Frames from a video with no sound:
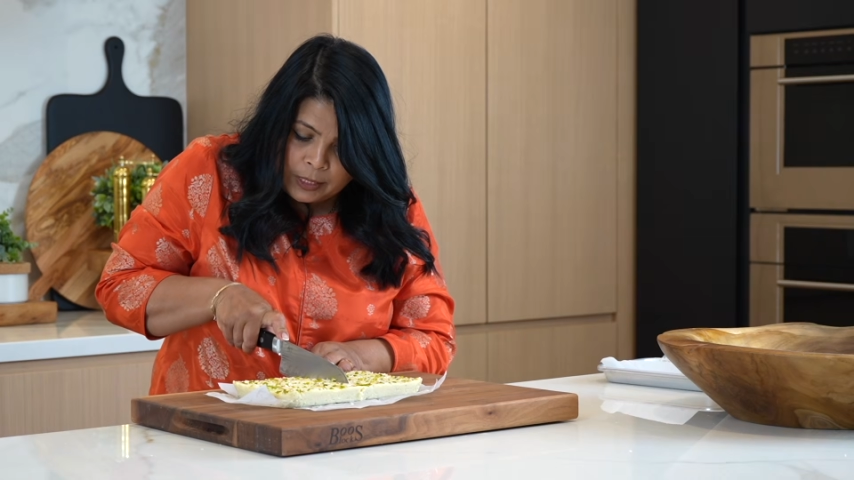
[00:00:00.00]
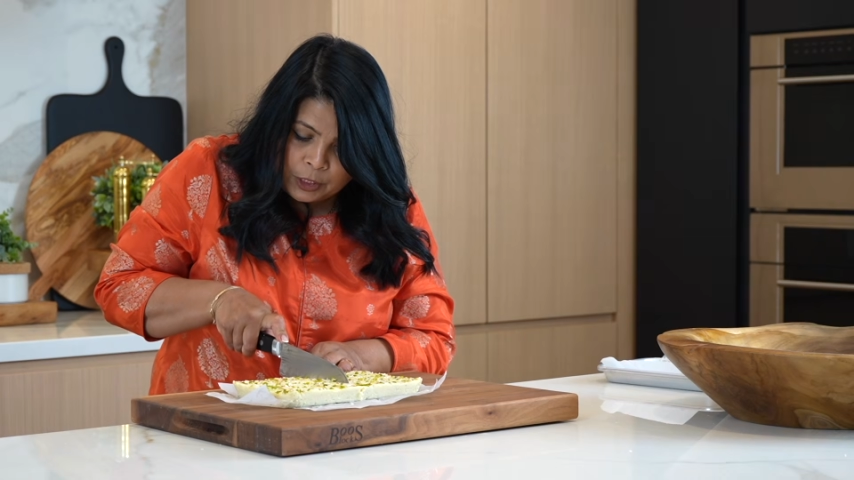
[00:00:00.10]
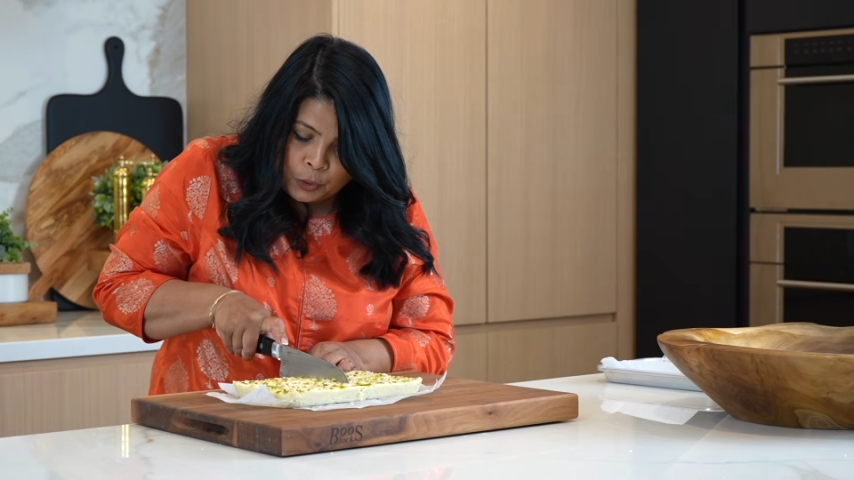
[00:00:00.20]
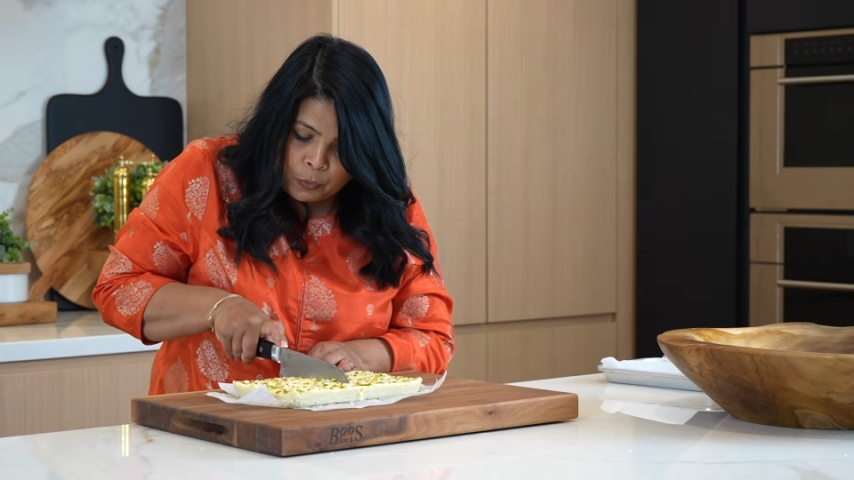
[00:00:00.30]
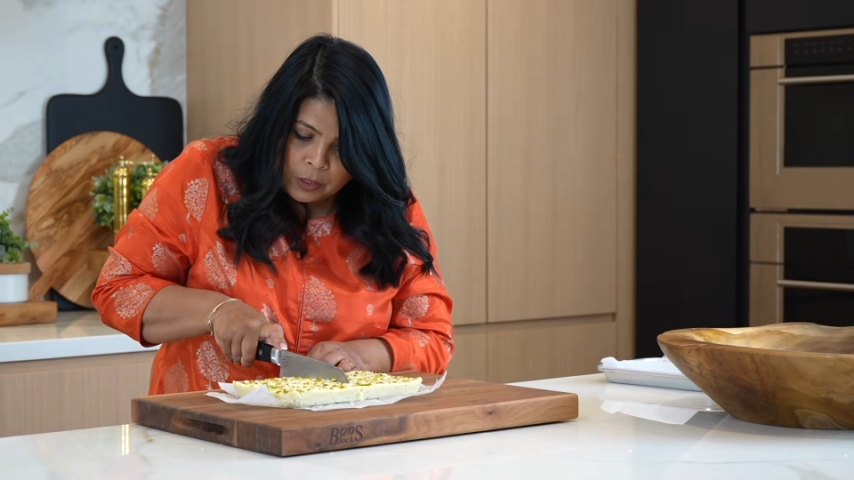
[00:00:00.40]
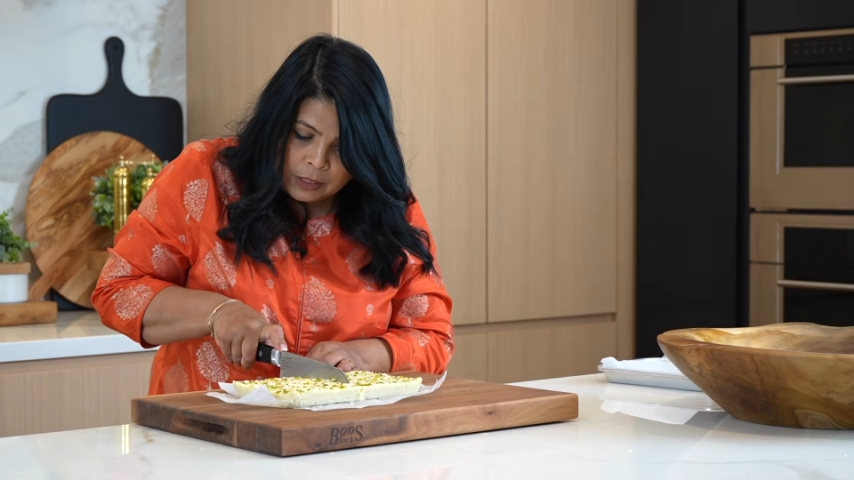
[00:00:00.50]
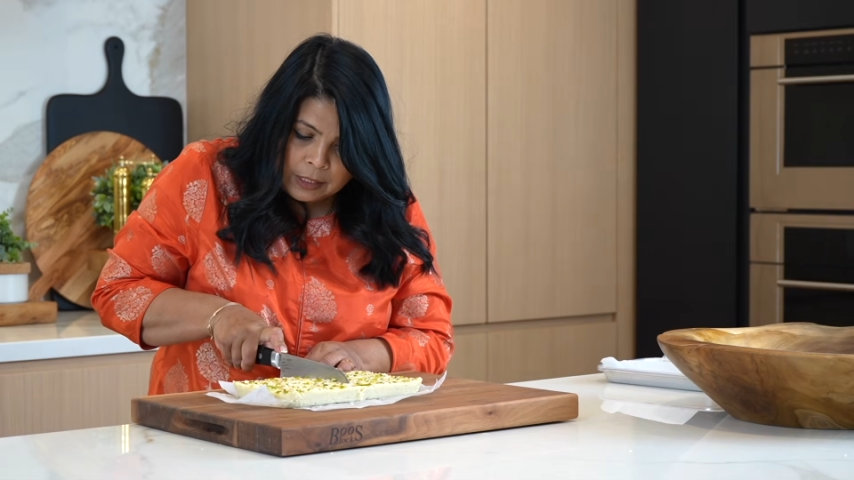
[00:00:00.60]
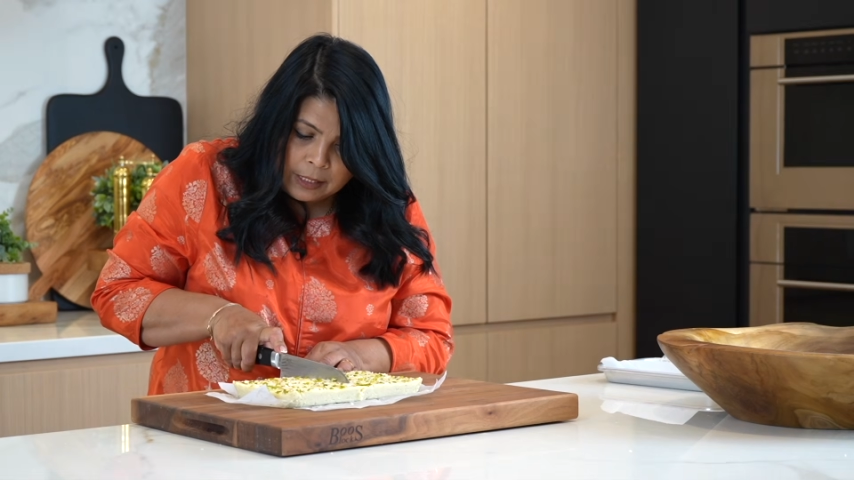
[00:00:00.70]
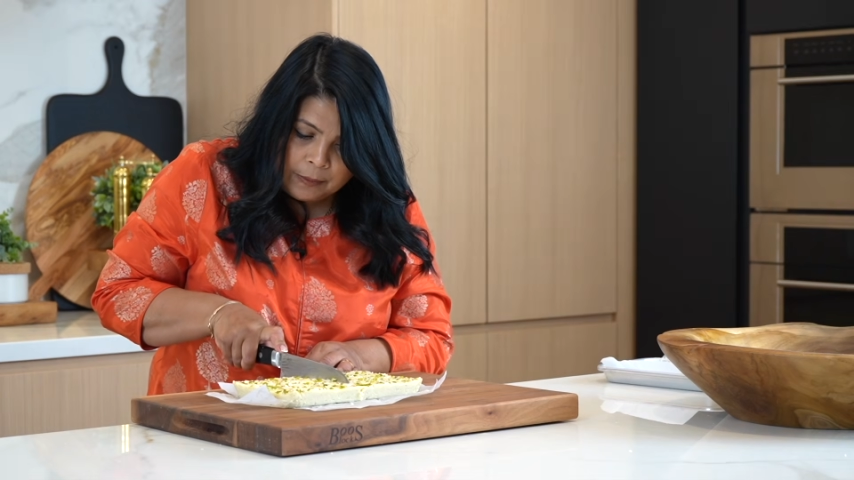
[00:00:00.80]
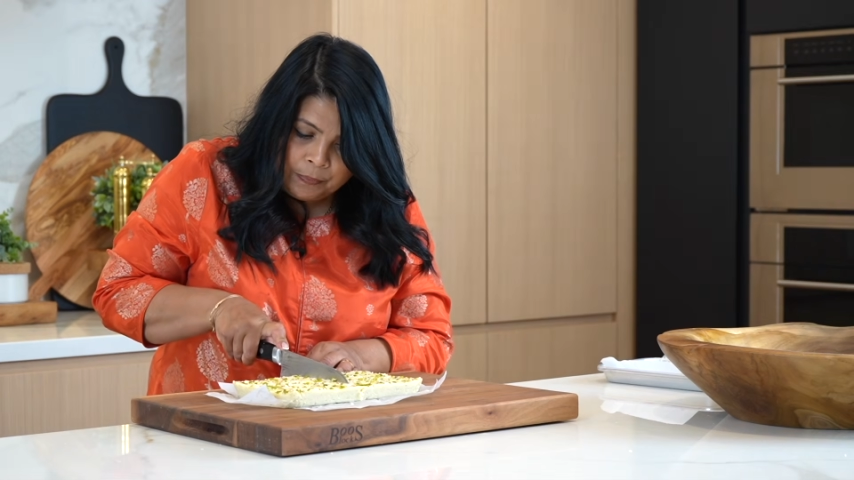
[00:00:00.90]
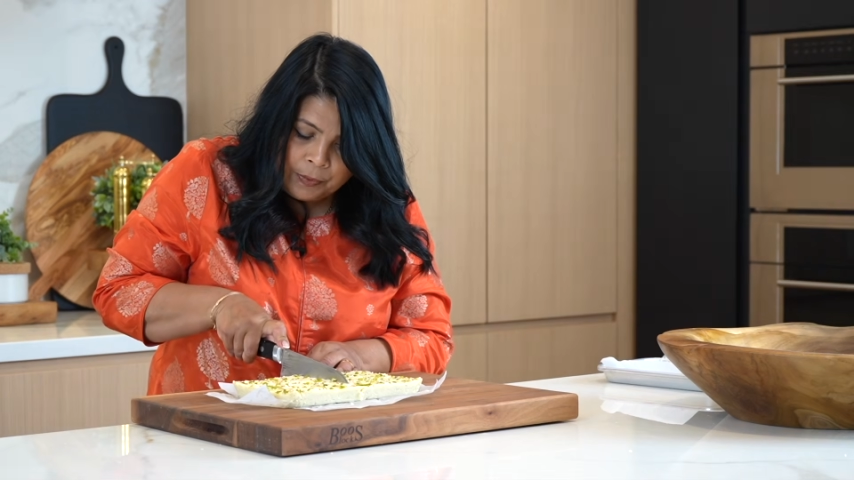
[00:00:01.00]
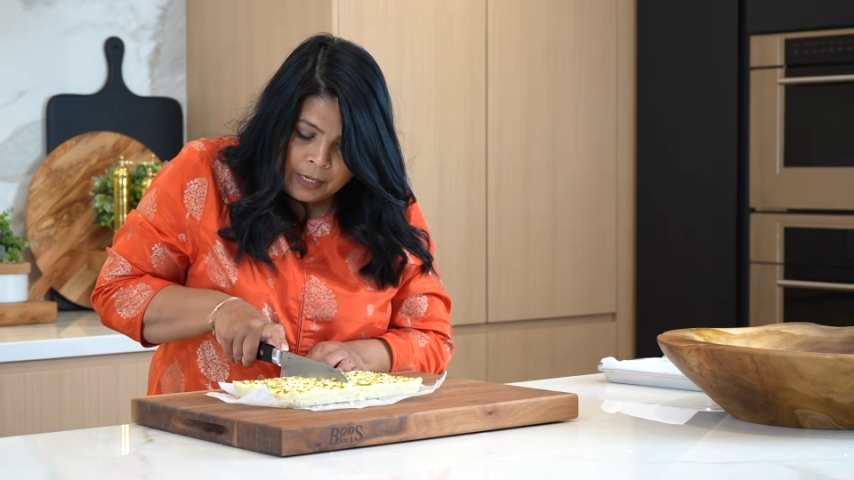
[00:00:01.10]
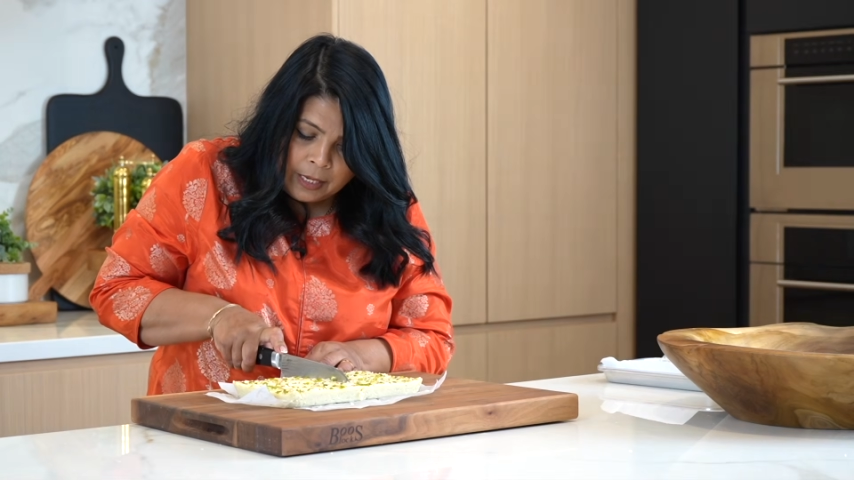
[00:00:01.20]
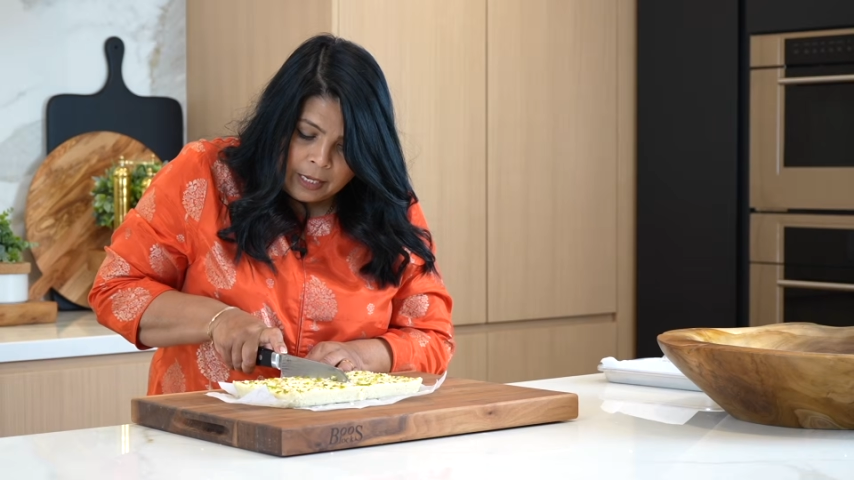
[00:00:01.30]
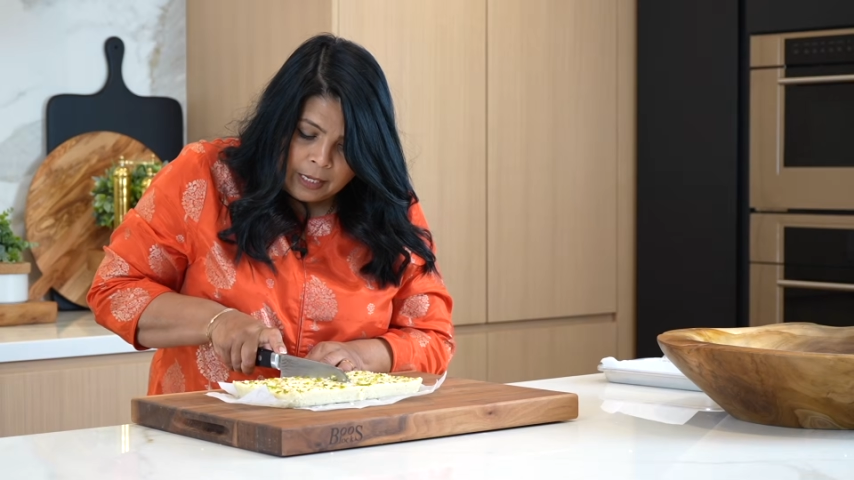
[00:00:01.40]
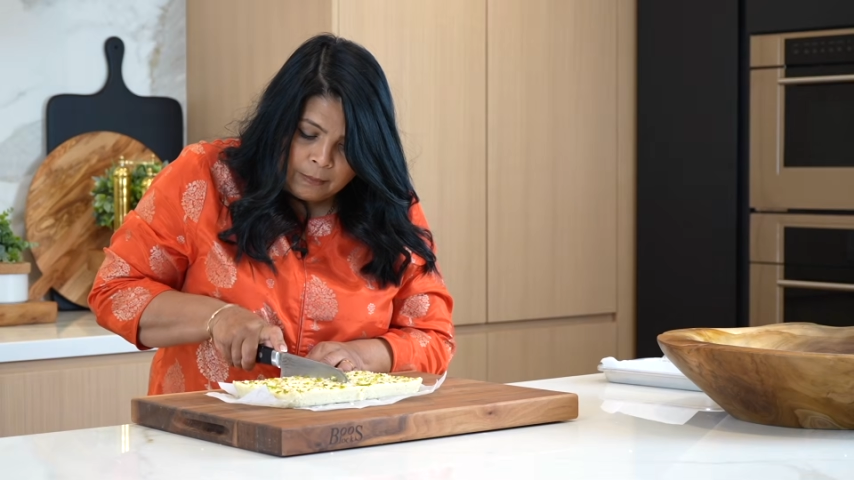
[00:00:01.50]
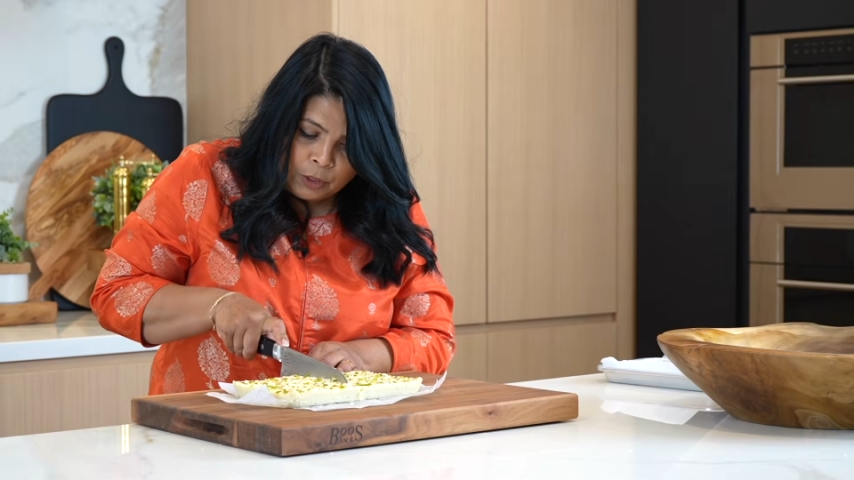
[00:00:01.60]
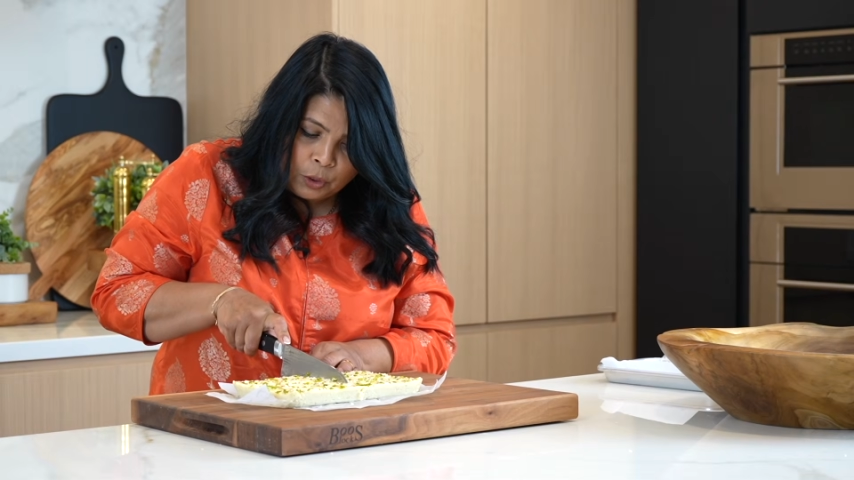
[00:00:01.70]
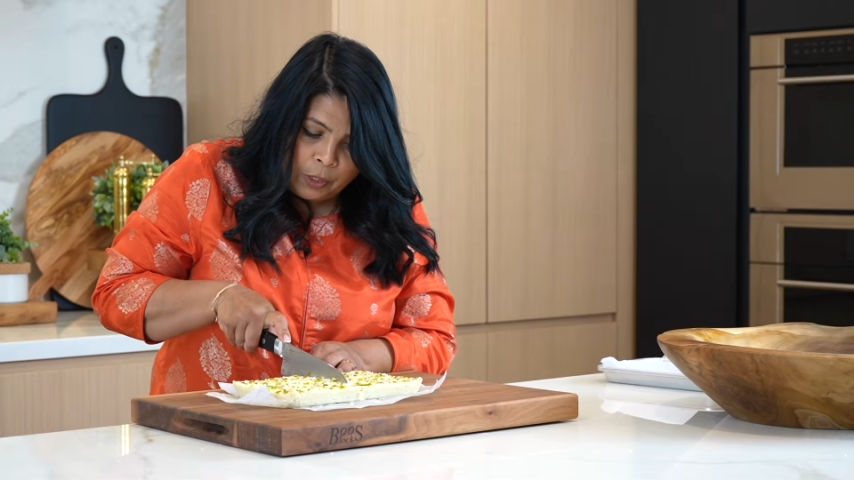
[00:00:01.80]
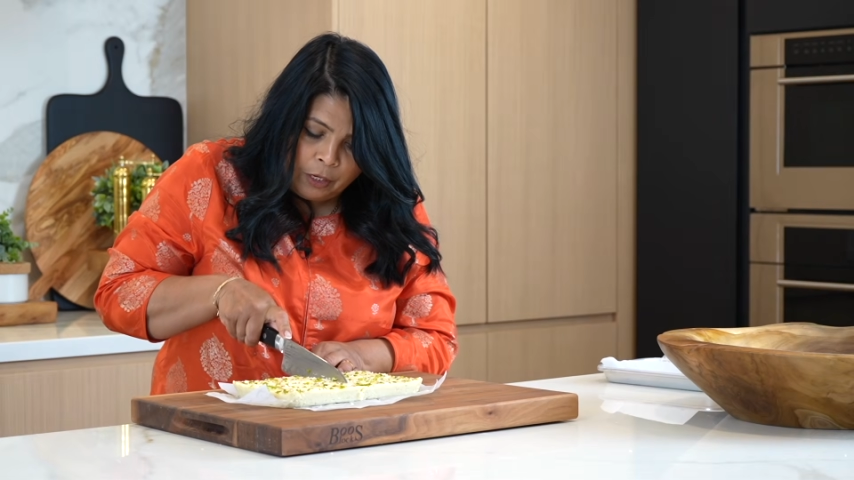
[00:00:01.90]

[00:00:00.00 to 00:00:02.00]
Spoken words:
as you wanted. I'm just going